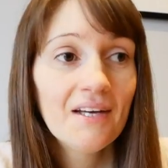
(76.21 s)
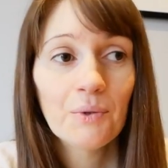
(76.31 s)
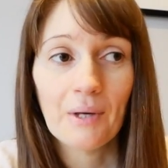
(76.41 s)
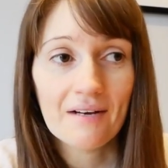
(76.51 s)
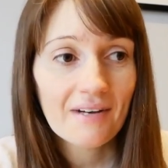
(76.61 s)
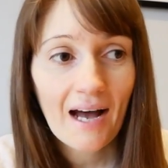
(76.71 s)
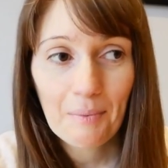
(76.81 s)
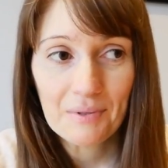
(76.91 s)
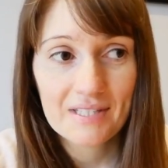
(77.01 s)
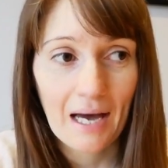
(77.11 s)
whatever
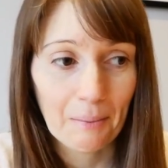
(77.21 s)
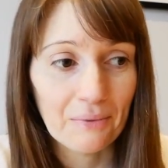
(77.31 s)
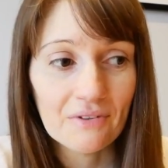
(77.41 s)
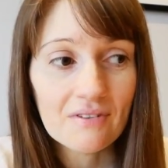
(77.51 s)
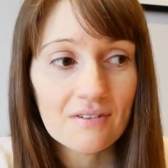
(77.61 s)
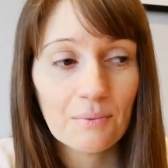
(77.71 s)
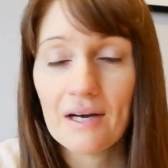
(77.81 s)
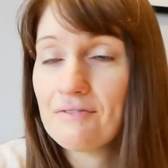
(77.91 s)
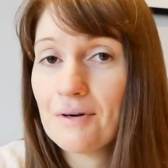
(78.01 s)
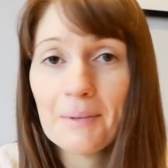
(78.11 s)
happens happens,
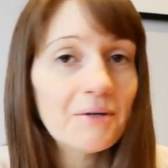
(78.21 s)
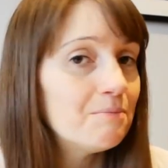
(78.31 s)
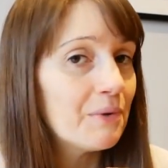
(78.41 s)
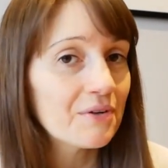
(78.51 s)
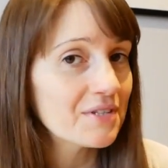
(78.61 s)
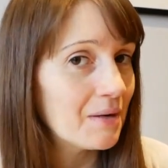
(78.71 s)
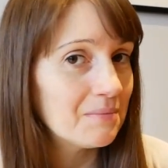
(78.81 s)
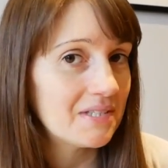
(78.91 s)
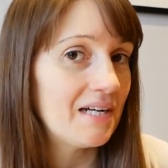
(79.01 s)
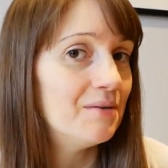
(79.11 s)
whatever amount of books
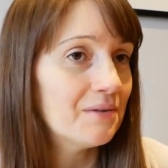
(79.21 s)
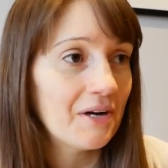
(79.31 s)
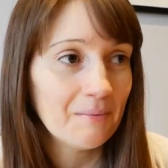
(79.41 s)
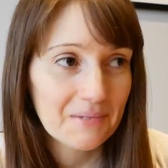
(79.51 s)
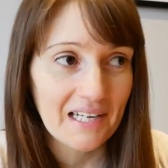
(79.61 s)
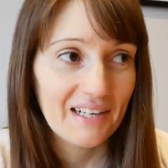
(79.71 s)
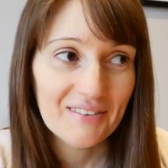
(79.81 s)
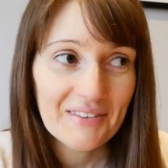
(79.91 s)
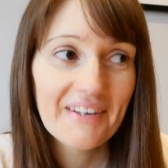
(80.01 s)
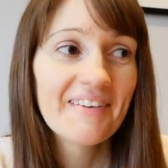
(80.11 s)
comes
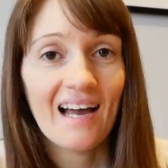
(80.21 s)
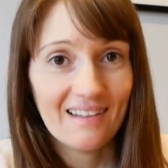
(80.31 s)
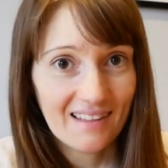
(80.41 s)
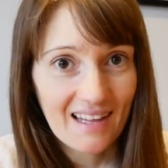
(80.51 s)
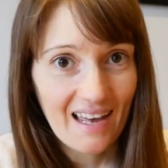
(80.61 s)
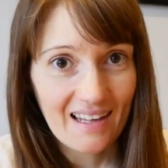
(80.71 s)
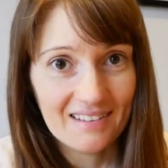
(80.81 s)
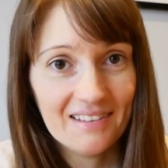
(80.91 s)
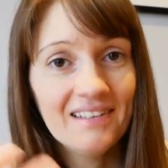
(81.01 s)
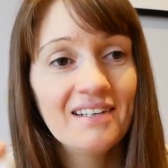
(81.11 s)
out and
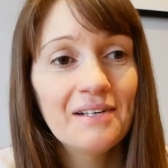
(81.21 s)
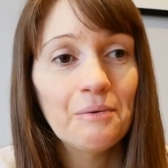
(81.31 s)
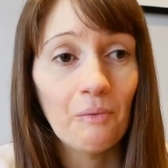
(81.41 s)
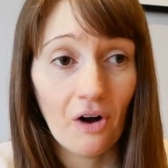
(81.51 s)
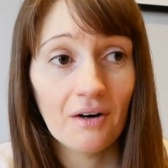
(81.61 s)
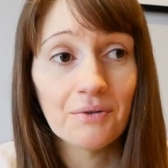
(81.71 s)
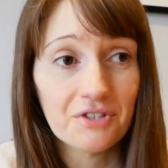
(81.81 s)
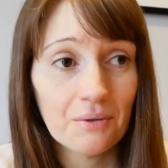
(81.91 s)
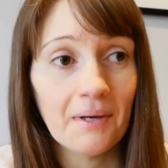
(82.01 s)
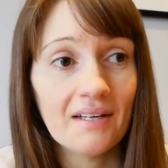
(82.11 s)
then what I'll
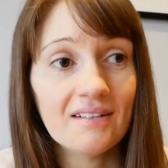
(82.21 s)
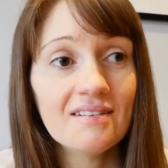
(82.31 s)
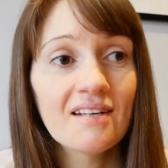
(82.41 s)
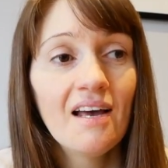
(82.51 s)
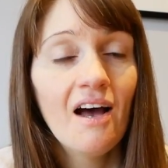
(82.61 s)
do is